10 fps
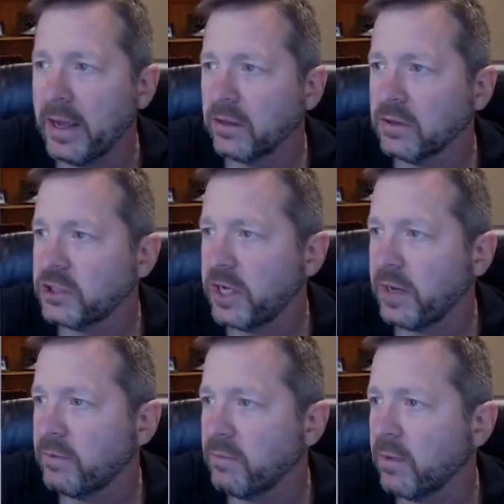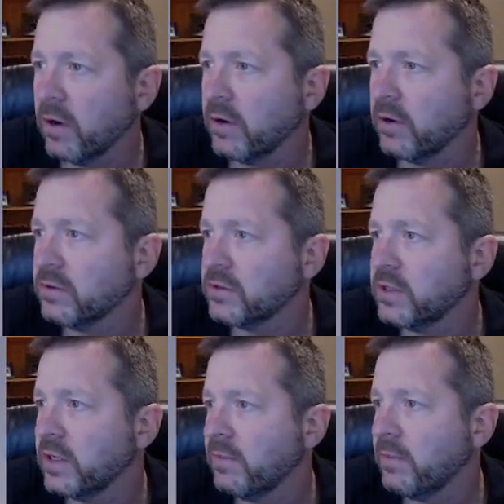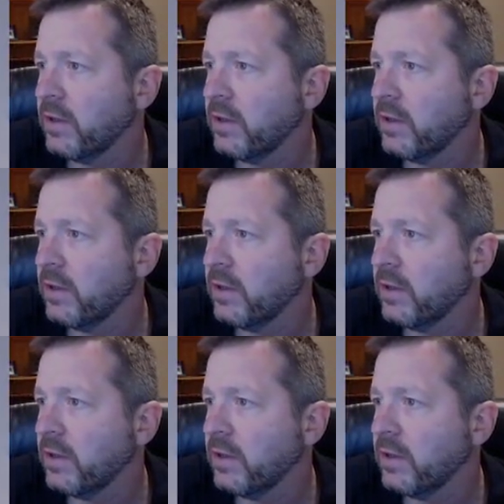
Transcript: L-shaped markers, and I'm going